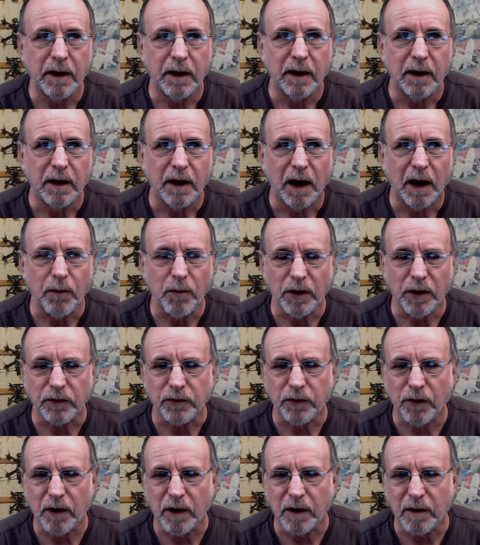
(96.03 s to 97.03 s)
I want to
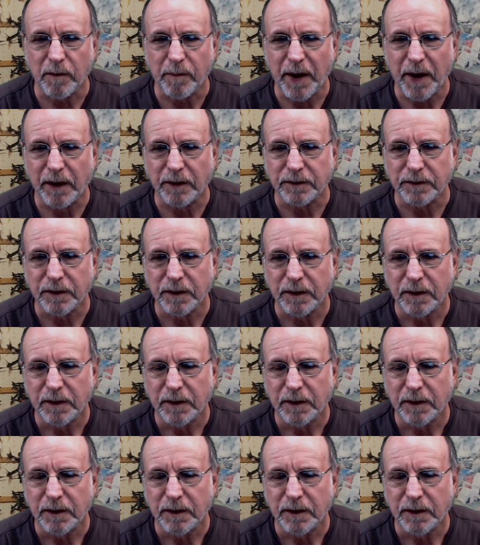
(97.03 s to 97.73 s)
talk about